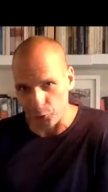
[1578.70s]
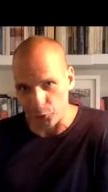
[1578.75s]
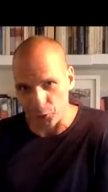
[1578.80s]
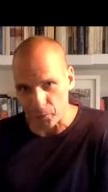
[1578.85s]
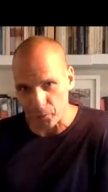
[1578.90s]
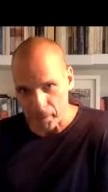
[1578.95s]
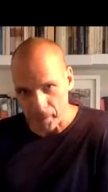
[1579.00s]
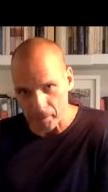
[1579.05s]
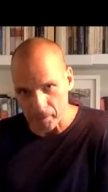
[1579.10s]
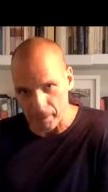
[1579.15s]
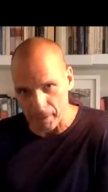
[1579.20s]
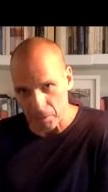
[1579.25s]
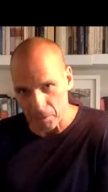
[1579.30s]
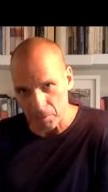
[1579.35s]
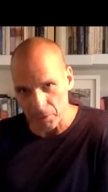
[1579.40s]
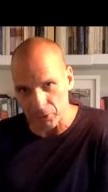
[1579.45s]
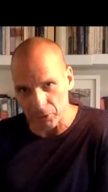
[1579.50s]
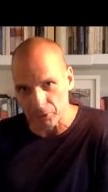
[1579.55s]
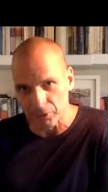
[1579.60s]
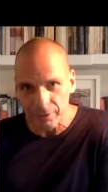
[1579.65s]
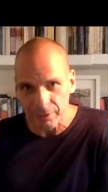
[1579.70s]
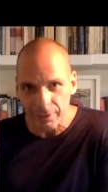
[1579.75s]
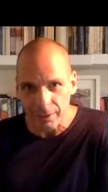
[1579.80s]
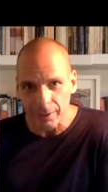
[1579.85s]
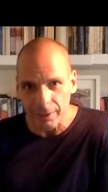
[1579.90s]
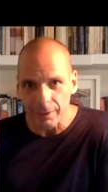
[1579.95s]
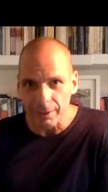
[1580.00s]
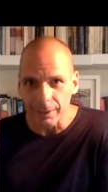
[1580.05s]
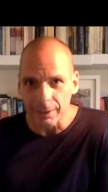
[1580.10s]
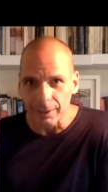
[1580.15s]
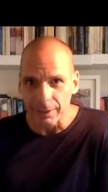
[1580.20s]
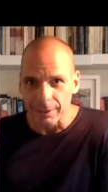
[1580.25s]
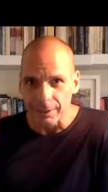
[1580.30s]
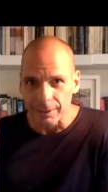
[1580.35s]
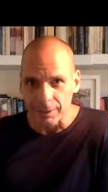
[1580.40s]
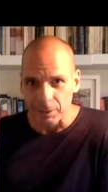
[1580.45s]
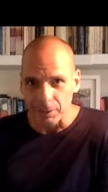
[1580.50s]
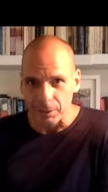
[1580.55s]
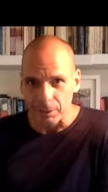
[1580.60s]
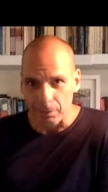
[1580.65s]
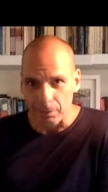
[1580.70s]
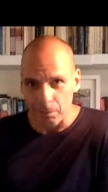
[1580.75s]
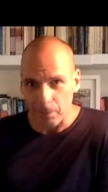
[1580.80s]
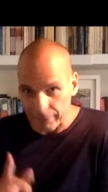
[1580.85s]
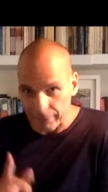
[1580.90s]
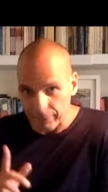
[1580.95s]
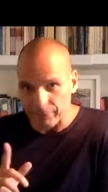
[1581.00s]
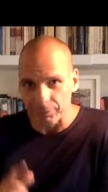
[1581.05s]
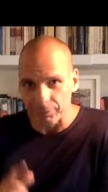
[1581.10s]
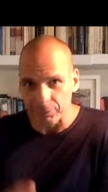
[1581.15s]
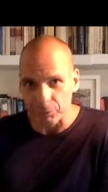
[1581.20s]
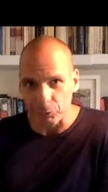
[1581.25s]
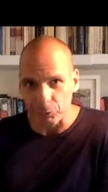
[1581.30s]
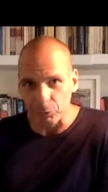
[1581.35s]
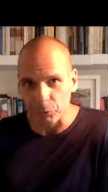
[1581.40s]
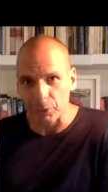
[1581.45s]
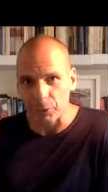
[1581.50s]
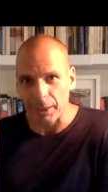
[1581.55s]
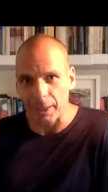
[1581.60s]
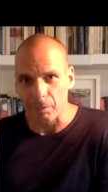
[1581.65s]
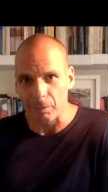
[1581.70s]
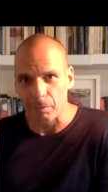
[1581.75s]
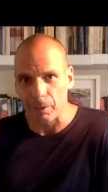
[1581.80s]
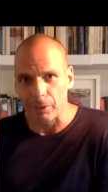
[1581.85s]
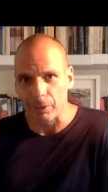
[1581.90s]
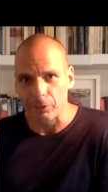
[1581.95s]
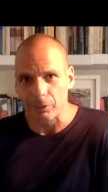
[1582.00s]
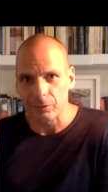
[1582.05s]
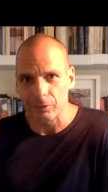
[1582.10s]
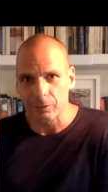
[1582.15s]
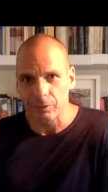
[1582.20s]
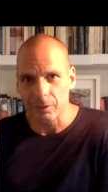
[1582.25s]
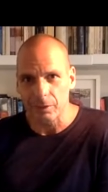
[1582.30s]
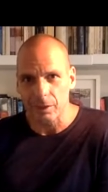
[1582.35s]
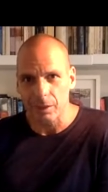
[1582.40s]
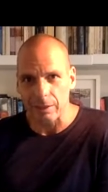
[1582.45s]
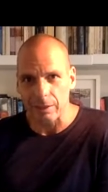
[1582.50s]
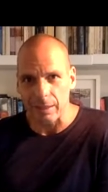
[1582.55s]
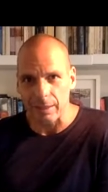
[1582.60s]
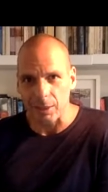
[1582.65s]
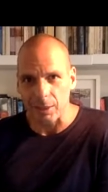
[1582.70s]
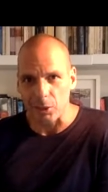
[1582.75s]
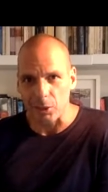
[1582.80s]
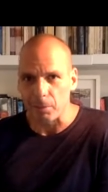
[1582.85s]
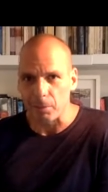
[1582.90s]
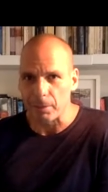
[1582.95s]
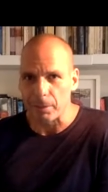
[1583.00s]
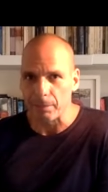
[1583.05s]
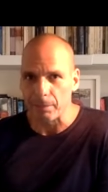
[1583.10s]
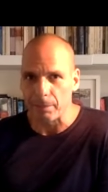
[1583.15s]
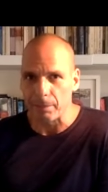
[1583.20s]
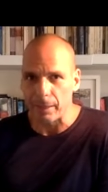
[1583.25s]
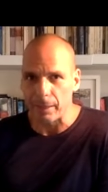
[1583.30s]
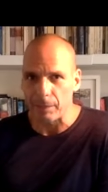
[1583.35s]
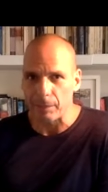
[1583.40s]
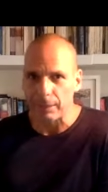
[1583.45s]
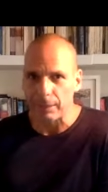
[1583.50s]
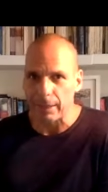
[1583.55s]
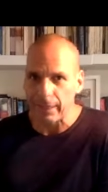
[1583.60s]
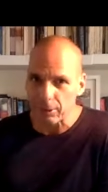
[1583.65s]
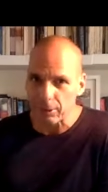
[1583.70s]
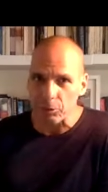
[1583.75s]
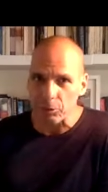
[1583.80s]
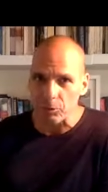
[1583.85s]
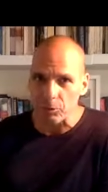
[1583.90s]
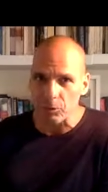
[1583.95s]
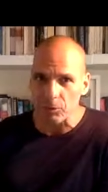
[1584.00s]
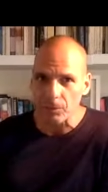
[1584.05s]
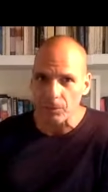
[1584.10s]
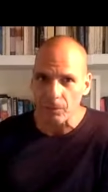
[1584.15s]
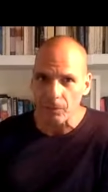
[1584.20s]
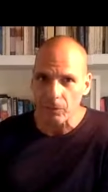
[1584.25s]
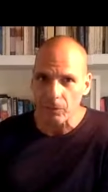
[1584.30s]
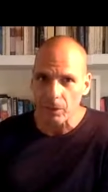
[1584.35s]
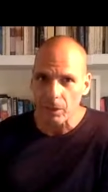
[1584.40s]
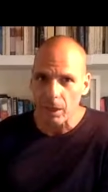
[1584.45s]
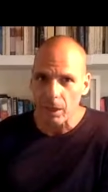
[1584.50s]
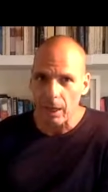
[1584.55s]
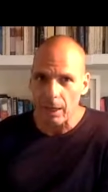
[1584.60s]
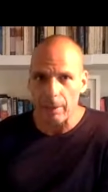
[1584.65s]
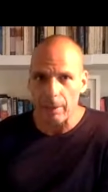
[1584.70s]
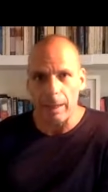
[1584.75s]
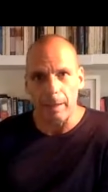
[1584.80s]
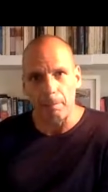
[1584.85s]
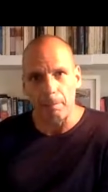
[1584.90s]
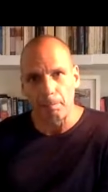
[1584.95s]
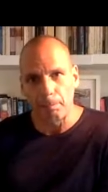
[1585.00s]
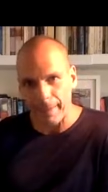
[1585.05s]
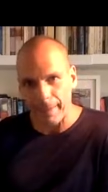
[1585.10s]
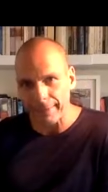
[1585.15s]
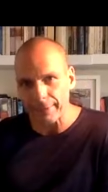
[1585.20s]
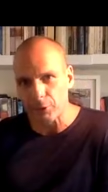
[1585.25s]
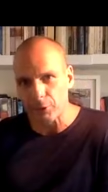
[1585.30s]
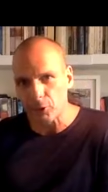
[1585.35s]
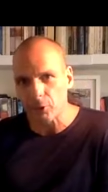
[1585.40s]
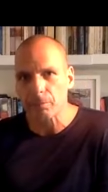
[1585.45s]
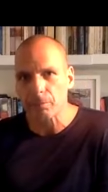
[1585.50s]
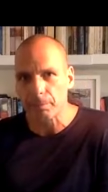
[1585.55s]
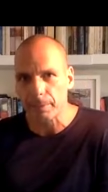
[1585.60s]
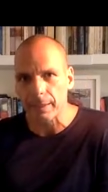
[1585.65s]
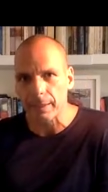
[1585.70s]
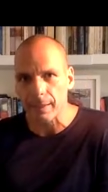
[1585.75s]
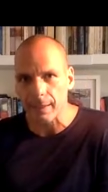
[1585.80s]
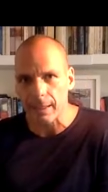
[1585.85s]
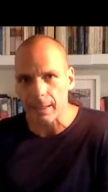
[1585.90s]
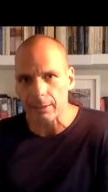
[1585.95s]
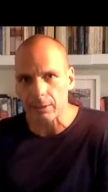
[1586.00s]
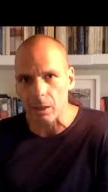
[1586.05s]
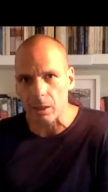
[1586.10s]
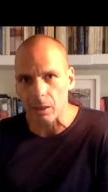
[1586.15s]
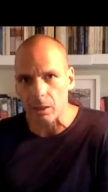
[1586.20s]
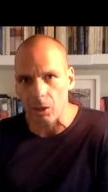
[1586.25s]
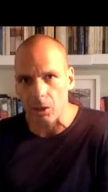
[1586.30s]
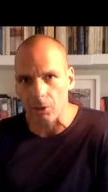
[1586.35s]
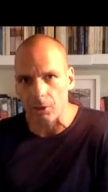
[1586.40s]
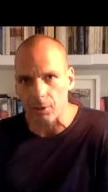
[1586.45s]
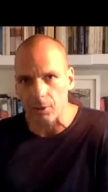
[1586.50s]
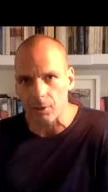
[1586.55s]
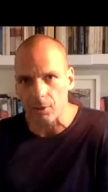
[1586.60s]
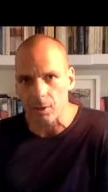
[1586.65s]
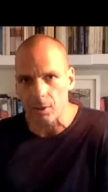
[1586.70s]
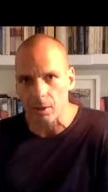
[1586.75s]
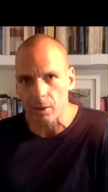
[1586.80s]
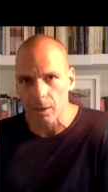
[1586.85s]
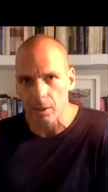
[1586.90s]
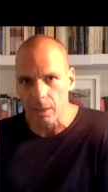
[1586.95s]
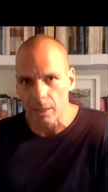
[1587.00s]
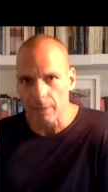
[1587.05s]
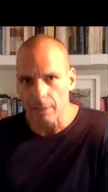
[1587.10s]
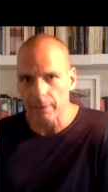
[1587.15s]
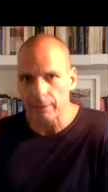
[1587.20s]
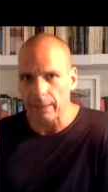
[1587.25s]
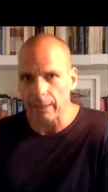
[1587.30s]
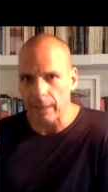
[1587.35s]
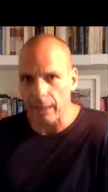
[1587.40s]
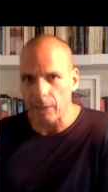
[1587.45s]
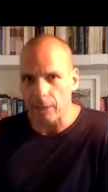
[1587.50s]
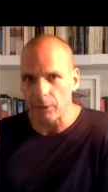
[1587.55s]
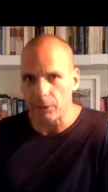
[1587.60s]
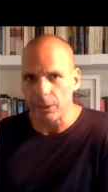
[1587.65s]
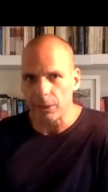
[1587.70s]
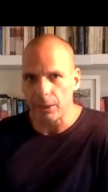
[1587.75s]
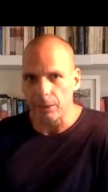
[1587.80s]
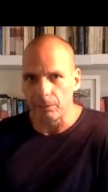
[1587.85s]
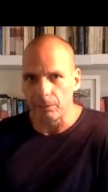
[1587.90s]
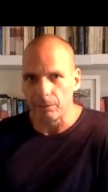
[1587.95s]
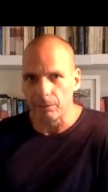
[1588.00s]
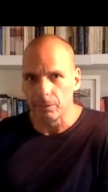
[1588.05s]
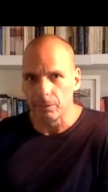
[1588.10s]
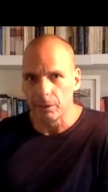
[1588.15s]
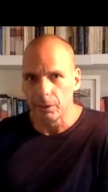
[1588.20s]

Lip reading: the European Parliament. But what we do care about is that the European Parliament elections are a pan-European electoral contest that allow DiEM